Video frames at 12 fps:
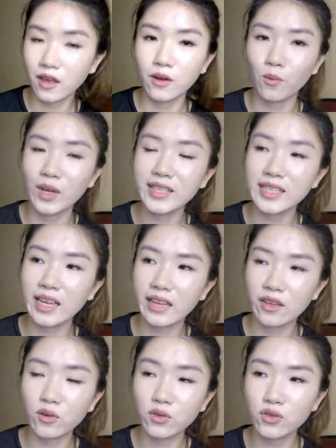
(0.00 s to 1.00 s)
Once
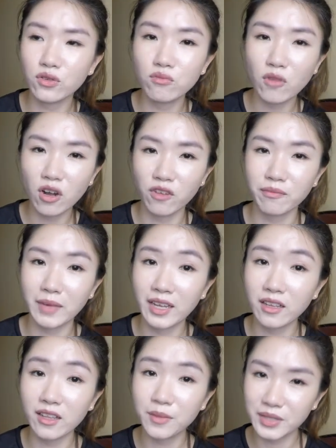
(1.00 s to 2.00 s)
I go through more of my
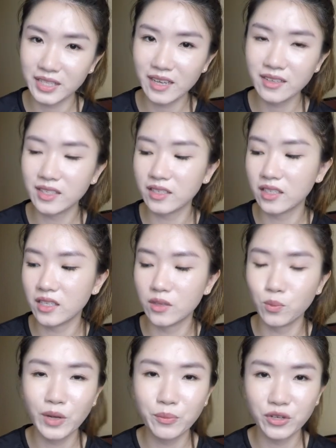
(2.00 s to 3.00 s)
lipsticks, this is
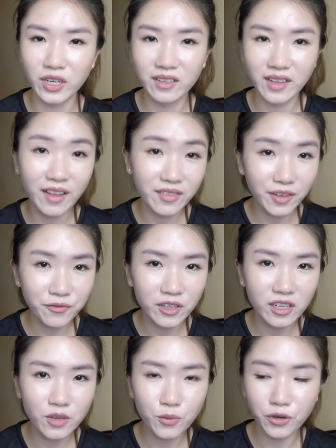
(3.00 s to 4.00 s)
one product that I
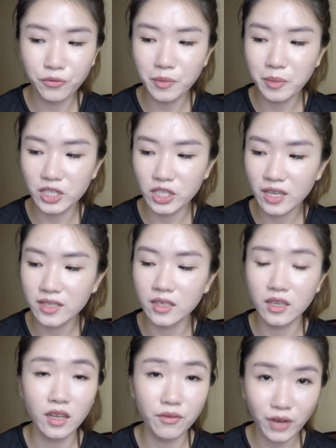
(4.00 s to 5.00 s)
definitely will repurchase, and
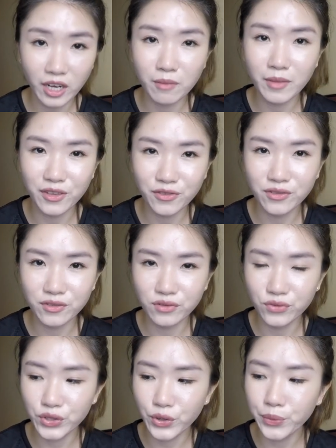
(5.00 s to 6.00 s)
I recommend you to do
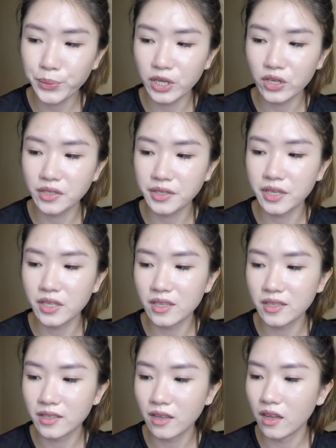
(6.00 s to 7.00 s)
so because it
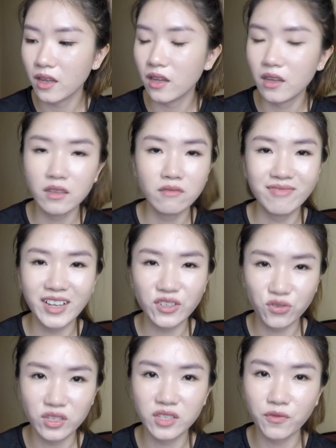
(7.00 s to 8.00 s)
is like
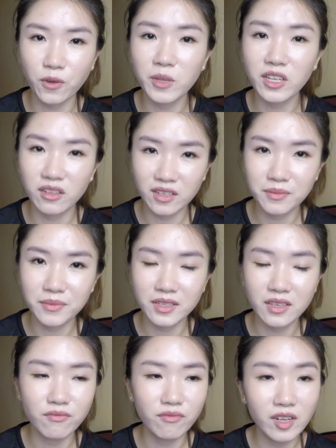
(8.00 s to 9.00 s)
transforming your lips.
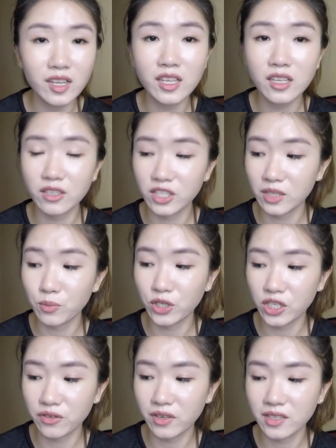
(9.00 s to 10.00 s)
It really just
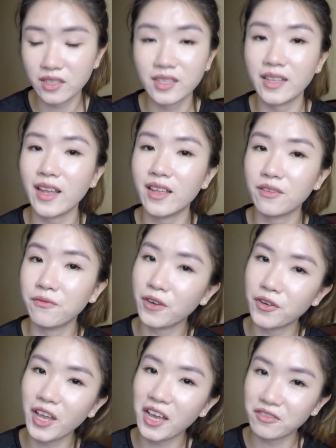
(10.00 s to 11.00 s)
moisturizes and adds a
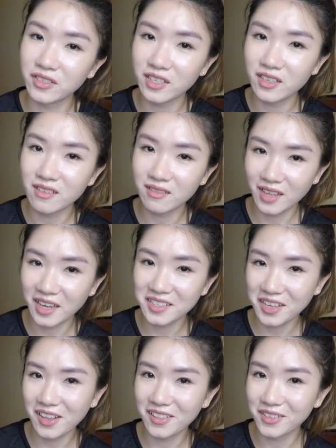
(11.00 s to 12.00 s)
very healthy, nice
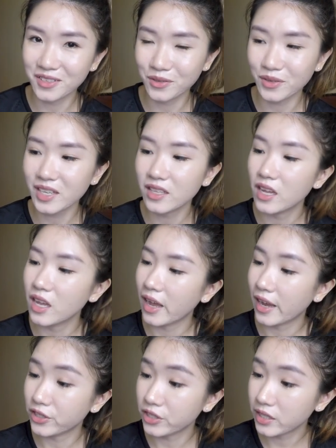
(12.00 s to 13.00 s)
color to it.
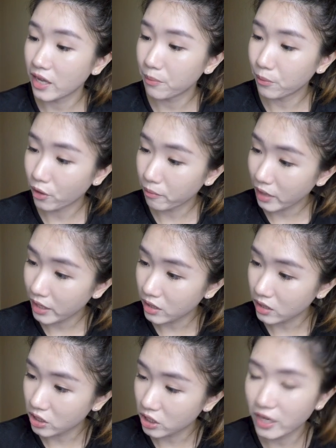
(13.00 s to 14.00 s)
I just bought mine in
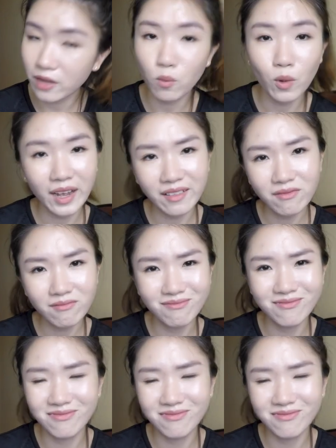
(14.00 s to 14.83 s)
the shade one,